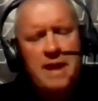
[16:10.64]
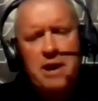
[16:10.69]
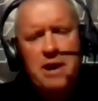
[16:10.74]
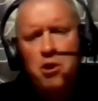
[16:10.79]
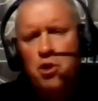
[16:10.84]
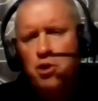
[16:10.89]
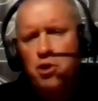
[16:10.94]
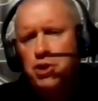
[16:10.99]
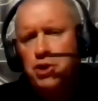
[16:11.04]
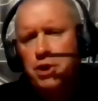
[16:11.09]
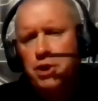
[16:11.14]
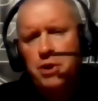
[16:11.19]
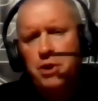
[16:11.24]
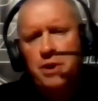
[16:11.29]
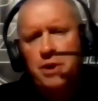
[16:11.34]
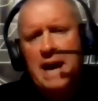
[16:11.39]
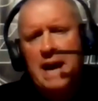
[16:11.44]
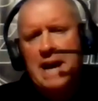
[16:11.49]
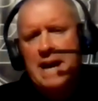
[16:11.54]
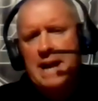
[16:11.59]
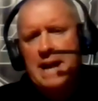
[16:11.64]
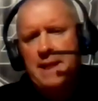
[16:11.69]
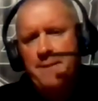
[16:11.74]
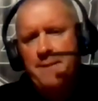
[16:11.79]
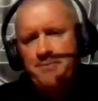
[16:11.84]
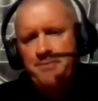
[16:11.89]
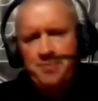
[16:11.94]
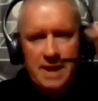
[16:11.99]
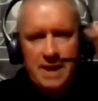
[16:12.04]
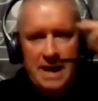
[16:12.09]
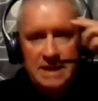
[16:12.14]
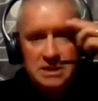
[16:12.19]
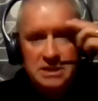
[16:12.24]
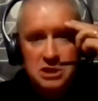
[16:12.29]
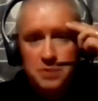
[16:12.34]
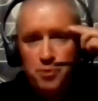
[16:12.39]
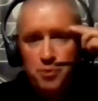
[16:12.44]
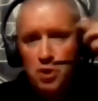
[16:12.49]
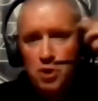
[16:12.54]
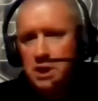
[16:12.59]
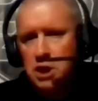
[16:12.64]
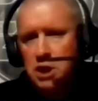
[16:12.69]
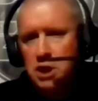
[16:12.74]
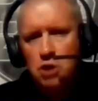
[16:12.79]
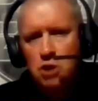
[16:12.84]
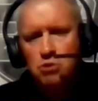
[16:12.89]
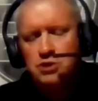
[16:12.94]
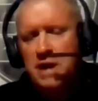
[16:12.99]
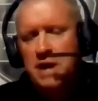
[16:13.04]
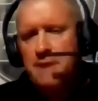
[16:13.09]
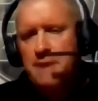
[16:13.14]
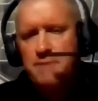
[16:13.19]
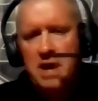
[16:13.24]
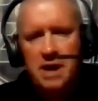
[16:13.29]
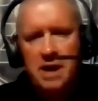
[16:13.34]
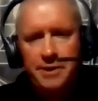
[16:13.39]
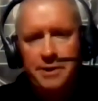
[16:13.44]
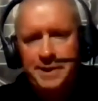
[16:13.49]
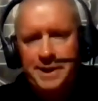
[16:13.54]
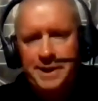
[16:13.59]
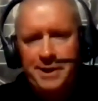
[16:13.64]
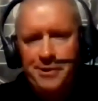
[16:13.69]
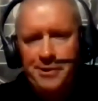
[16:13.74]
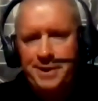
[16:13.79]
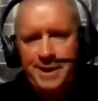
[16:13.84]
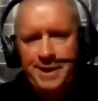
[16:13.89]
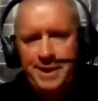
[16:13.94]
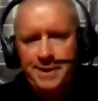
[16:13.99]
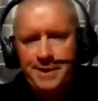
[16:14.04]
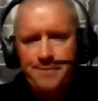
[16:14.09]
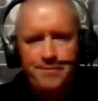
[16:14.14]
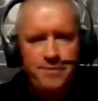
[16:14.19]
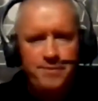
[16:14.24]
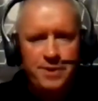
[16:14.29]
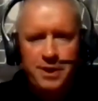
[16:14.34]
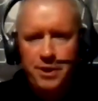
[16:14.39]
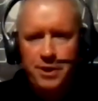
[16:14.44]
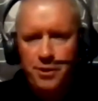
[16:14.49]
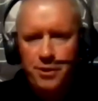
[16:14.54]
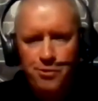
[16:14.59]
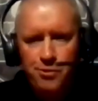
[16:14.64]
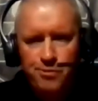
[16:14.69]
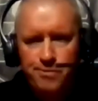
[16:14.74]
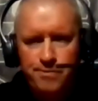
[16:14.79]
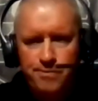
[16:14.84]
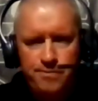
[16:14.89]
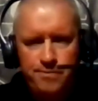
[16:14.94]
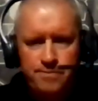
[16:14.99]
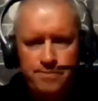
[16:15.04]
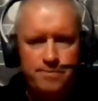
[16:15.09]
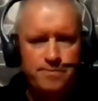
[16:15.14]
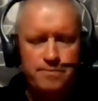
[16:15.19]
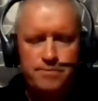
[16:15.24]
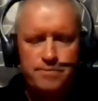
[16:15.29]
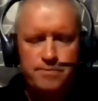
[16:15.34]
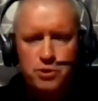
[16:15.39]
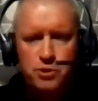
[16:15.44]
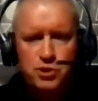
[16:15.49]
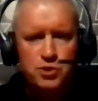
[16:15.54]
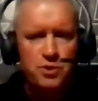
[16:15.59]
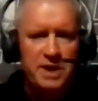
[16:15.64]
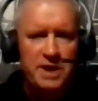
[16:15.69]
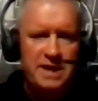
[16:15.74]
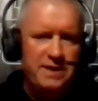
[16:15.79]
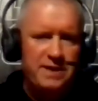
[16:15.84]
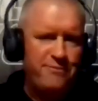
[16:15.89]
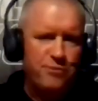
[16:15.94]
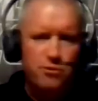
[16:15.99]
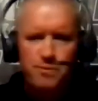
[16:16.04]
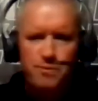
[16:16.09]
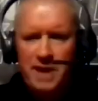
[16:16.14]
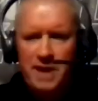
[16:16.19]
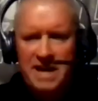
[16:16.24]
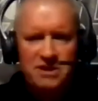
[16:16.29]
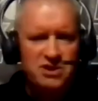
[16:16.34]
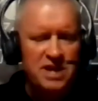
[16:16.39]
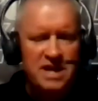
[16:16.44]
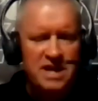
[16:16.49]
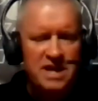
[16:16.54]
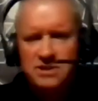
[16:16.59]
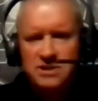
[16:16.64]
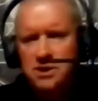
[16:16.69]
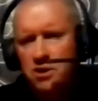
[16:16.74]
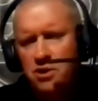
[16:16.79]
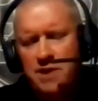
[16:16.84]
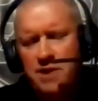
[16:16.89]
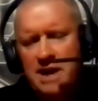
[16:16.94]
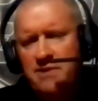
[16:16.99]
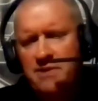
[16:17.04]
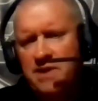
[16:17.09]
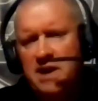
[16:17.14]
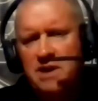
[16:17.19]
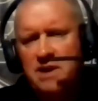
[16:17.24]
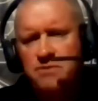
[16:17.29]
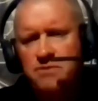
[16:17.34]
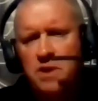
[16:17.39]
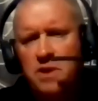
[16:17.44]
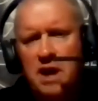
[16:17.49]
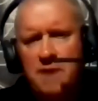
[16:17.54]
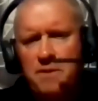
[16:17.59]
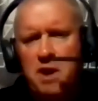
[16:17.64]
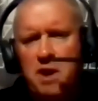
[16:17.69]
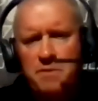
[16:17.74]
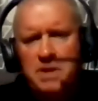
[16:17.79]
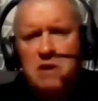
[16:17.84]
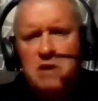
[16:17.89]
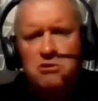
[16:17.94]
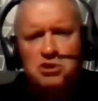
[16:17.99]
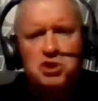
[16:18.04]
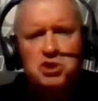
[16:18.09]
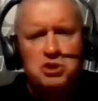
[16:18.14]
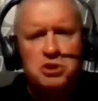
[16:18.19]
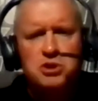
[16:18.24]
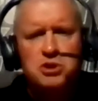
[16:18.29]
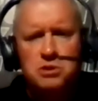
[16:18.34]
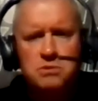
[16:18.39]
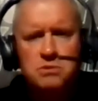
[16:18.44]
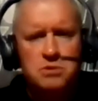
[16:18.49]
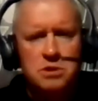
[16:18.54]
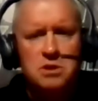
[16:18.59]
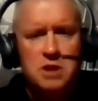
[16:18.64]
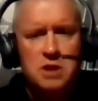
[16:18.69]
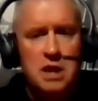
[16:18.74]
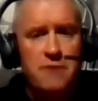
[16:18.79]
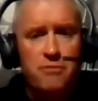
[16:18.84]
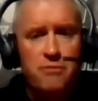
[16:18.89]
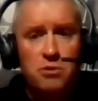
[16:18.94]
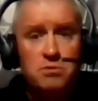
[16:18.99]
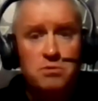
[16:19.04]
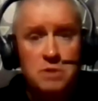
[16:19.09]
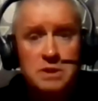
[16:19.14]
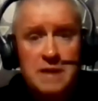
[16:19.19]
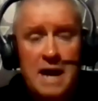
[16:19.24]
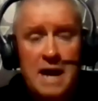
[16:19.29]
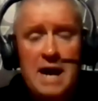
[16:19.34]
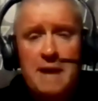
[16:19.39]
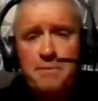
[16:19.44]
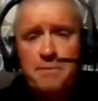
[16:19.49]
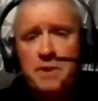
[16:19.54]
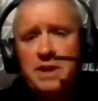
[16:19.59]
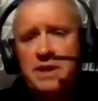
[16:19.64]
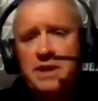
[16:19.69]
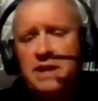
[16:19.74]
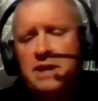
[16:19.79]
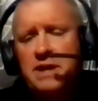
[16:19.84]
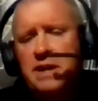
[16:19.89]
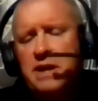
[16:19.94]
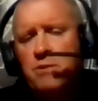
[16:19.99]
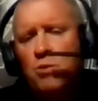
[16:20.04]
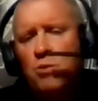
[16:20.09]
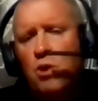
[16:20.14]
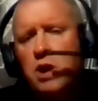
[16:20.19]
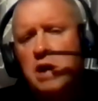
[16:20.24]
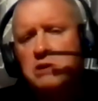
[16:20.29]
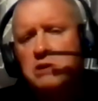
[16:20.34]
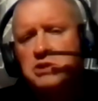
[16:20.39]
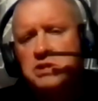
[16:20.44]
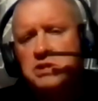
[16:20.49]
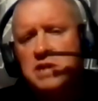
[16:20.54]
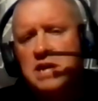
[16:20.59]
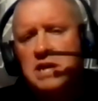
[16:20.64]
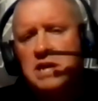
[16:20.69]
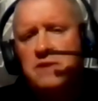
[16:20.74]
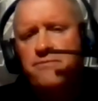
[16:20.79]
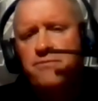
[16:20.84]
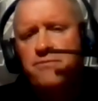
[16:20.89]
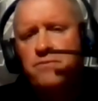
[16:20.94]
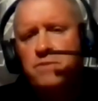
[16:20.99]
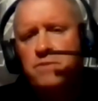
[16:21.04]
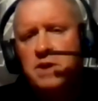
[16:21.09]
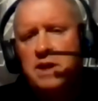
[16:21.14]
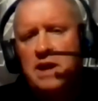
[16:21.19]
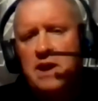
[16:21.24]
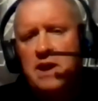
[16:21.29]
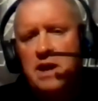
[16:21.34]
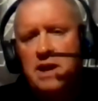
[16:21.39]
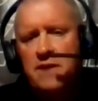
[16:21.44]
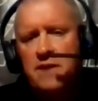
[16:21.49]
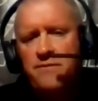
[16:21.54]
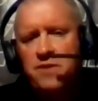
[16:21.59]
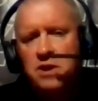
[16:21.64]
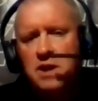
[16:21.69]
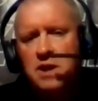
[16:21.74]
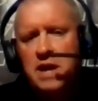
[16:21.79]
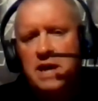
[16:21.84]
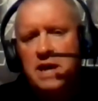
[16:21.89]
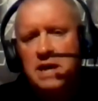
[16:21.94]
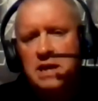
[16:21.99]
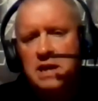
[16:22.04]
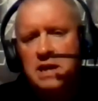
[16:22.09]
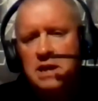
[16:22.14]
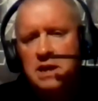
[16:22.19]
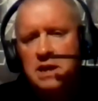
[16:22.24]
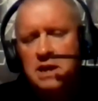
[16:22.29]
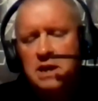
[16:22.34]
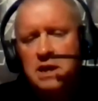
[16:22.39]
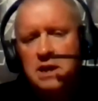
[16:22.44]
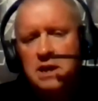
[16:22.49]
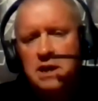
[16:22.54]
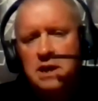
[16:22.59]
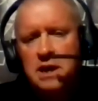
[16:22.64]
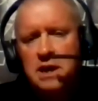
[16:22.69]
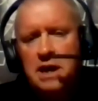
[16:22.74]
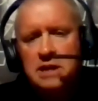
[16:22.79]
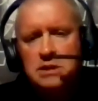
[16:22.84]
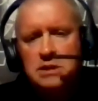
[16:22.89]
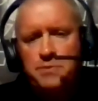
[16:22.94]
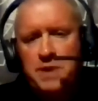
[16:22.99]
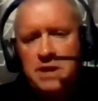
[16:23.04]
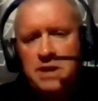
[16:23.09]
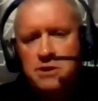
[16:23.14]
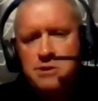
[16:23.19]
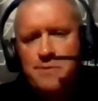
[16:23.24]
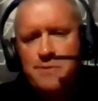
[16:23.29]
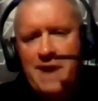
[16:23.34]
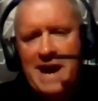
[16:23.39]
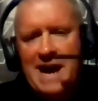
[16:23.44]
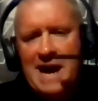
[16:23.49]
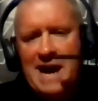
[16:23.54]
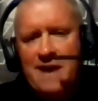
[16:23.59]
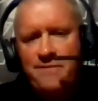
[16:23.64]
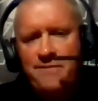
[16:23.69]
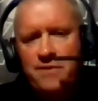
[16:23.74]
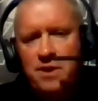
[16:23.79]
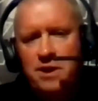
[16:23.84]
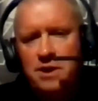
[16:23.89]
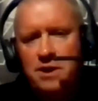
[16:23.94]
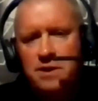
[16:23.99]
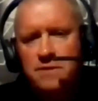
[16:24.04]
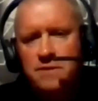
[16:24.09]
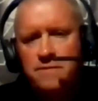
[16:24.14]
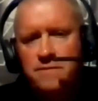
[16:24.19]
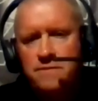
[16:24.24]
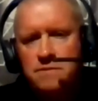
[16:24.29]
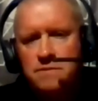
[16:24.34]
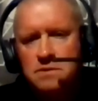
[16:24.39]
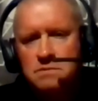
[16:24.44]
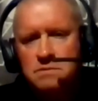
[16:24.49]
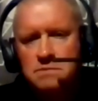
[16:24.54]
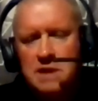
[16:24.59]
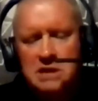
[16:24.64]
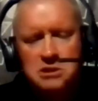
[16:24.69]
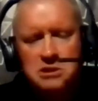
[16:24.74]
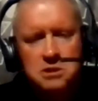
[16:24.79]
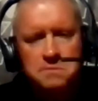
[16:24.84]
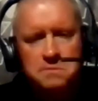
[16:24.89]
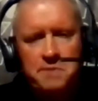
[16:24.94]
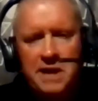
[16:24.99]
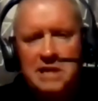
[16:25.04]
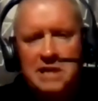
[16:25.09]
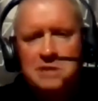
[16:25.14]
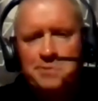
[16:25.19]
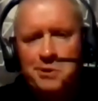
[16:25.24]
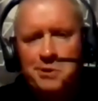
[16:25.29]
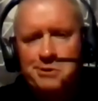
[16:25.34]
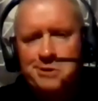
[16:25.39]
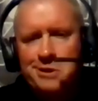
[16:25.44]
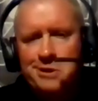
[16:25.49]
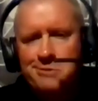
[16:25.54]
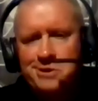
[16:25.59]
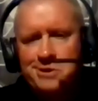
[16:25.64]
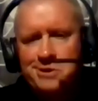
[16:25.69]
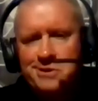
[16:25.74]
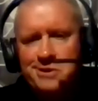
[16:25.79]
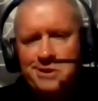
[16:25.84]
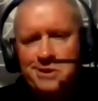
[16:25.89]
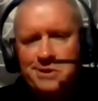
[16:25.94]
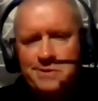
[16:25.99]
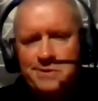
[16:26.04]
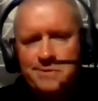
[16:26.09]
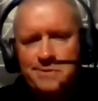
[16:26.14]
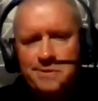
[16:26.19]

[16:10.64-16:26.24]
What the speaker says: are. As a spring coach, I'm not on here to, persuade for paychecks and all that. But I'm here just to cover the topic. And what I'll say, and I feel like I speak on the behalf of not just baseball coaches, on